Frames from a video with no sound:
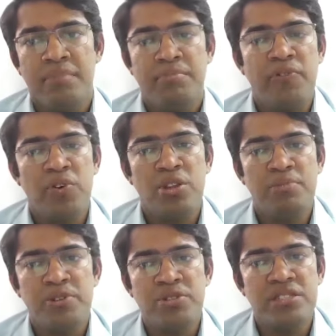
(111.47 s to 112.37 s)
Before the
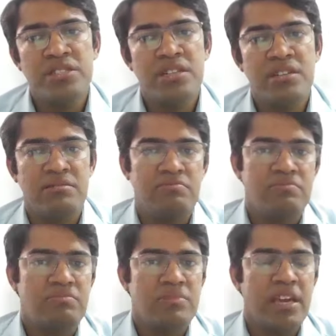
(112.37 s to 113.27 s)
procedure,
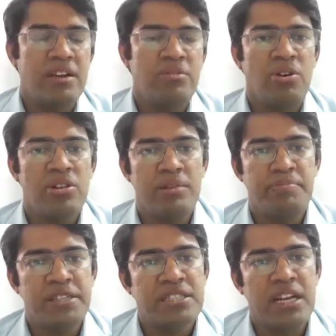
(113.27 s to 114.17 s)
take all the
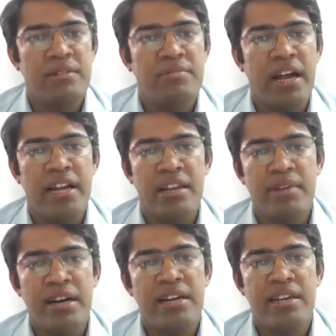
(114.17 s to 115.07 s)
prescribed
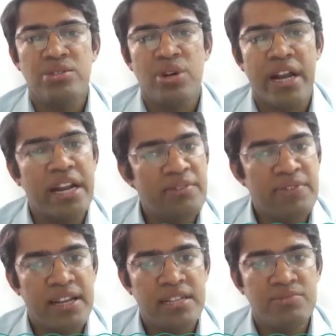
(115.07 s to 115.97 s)
antibiotics or
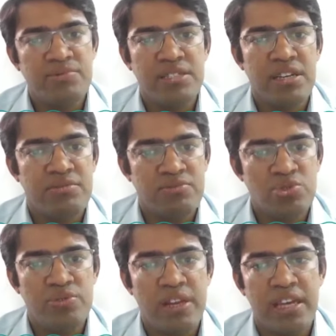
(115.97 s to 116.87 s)
antivirals which are
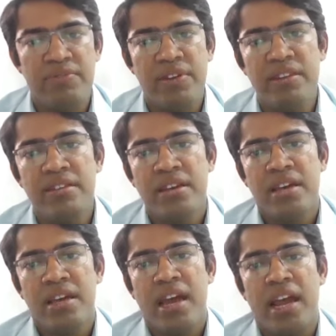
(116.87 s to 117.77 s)
usually given,
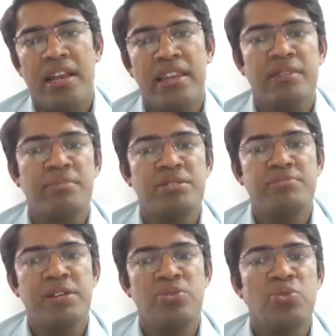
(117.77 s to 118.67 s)
and there must
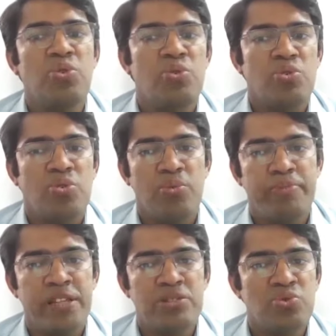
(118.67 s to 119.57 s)
be no
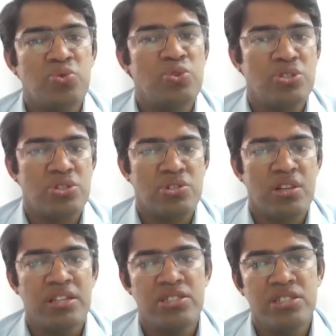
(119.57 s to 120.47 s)
open source
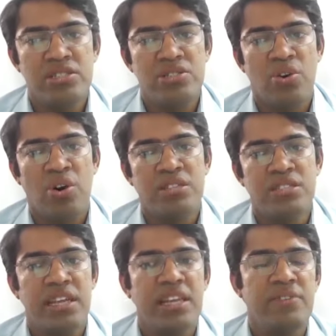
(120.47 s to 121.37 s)
lesions or
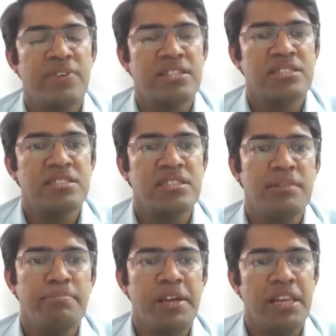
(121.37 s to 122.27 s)
skin infections in
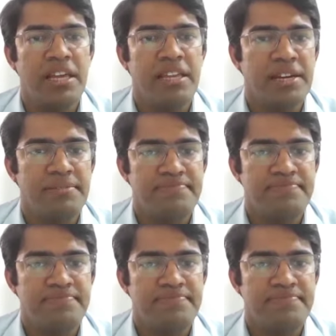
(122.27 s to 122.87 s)
the peel area.